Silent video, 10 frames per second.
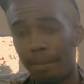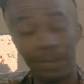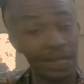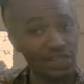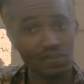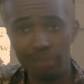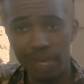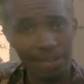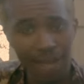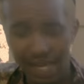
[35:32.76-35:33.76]
but
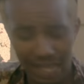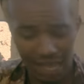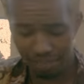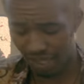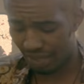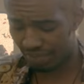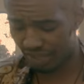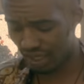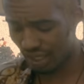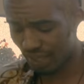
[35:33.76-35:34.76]
it might not be. I'm
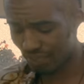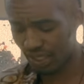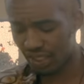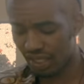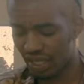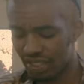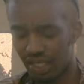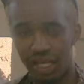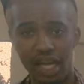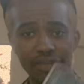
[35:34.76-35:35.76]
seeing, it's causing
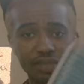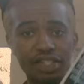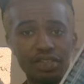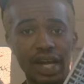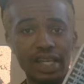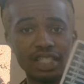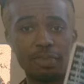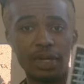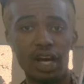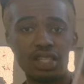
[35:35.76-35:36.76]
a lot of distress. It's
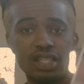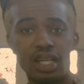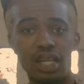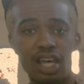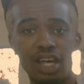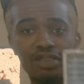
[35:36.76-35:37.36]
been causing a lot